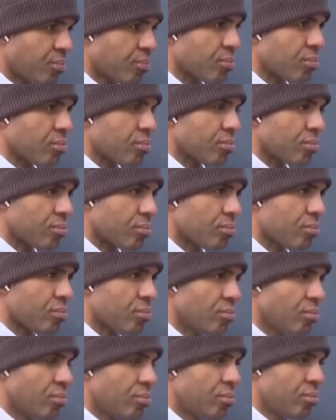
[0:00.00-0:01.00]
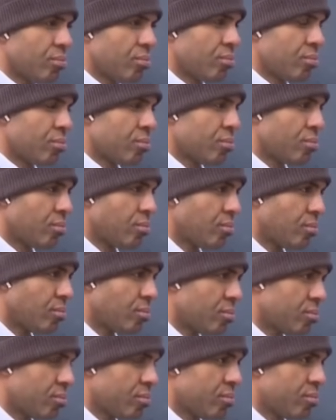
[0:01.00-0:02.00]

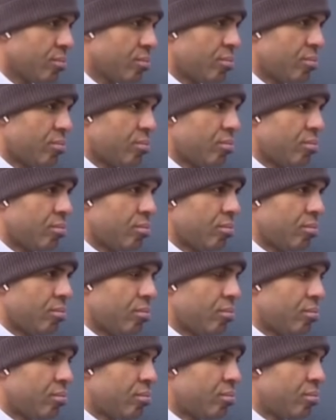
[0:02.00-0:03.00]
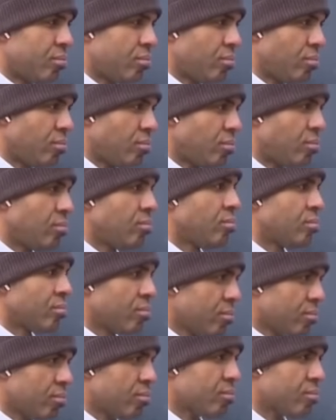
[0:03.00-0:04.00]

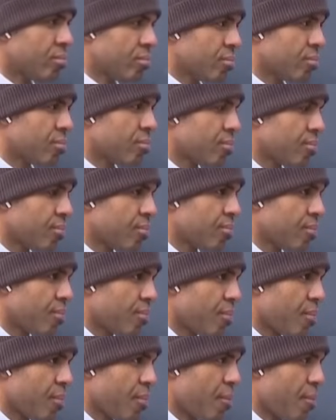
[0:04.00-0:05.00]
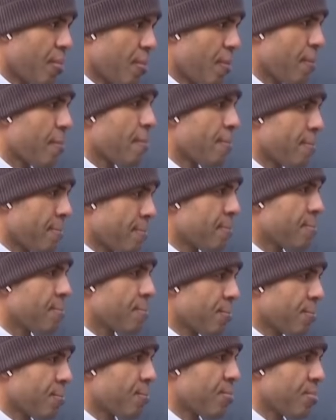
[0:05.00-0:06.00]

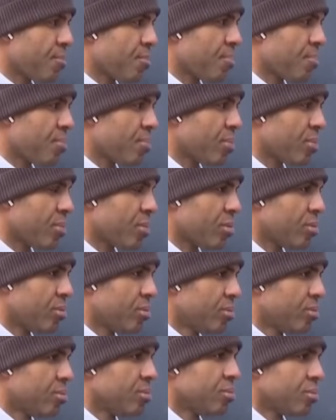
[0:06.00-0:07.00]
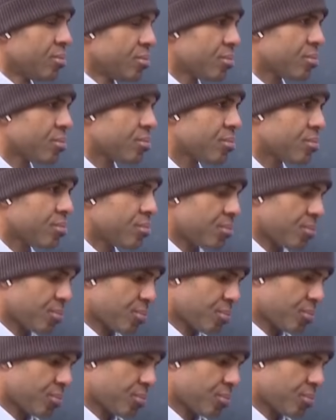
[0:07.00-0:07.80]
(silent)